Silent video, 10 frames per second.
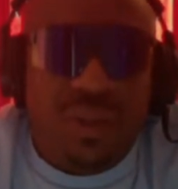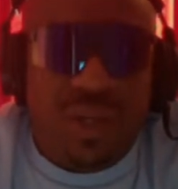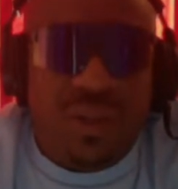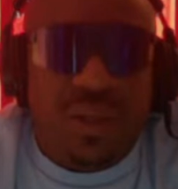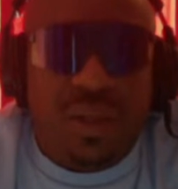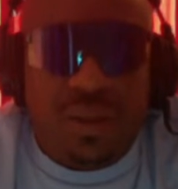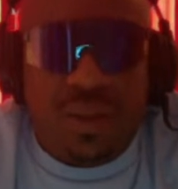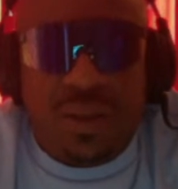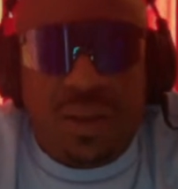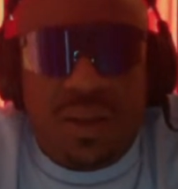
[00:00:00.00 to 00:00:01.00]
and
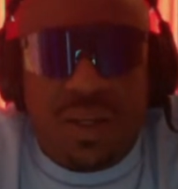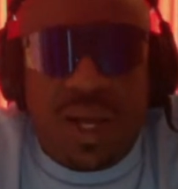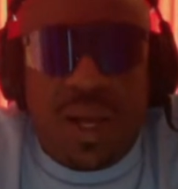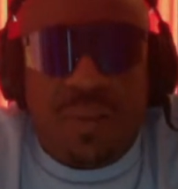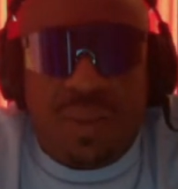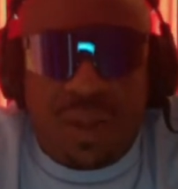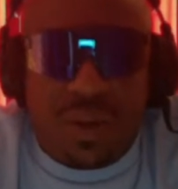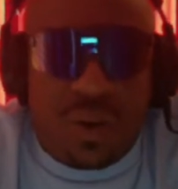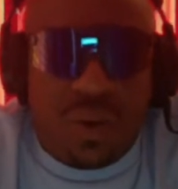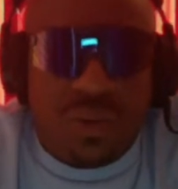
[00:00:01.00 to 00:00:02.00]
their net, but their
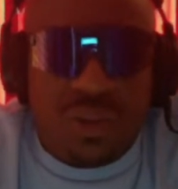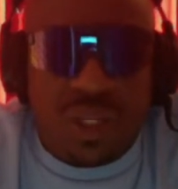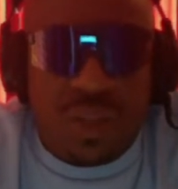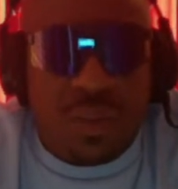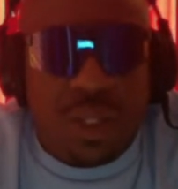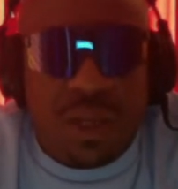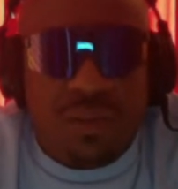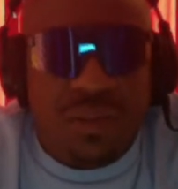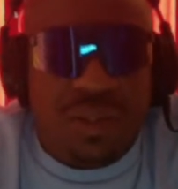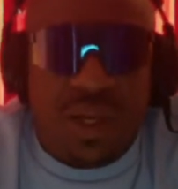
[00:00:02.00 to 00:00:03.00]
hoses and everything
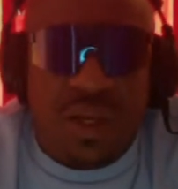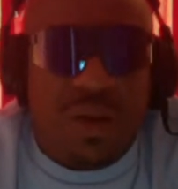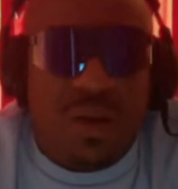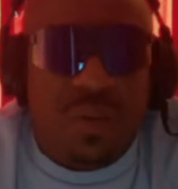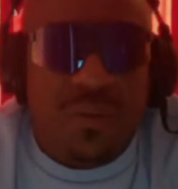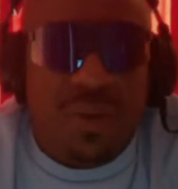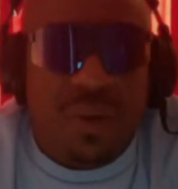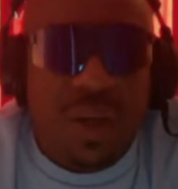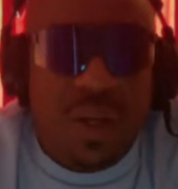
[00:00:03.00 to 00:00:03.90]
else just laying all over the floor.